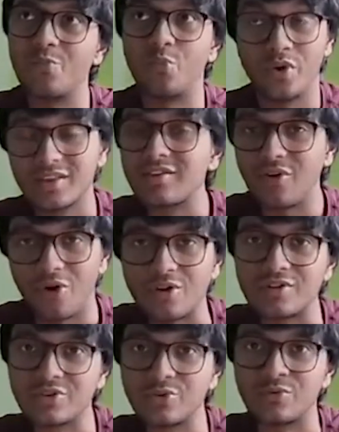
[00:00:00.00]
with
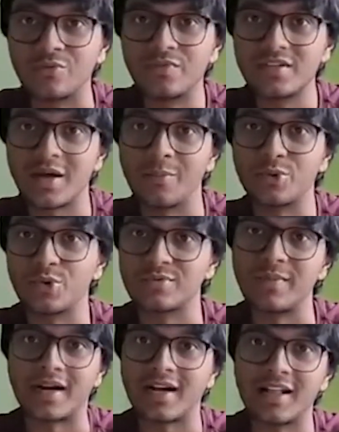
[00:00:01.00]
also some of those
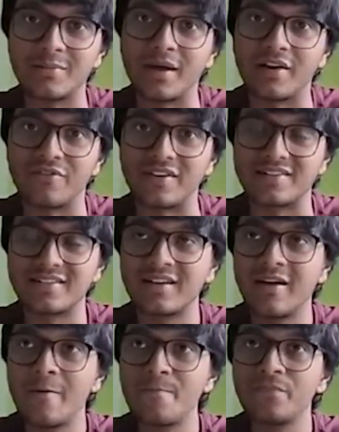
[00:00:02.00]
mental health benefits.
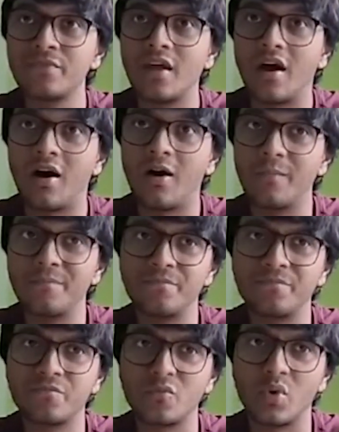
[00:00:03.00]
Um,
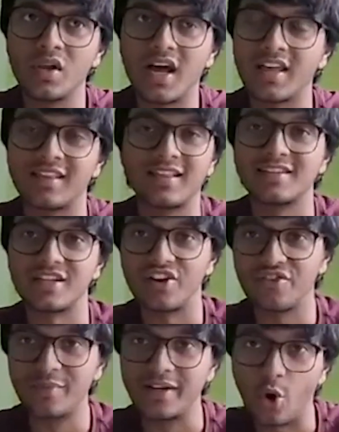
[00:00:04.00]
well, I think that's
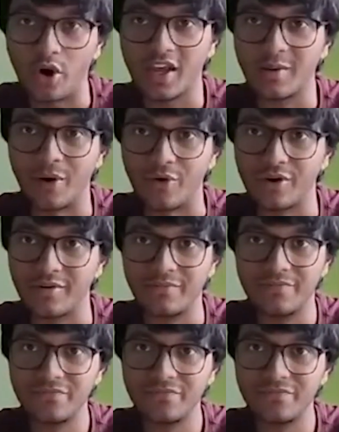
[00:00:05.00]
enough of me talking about it.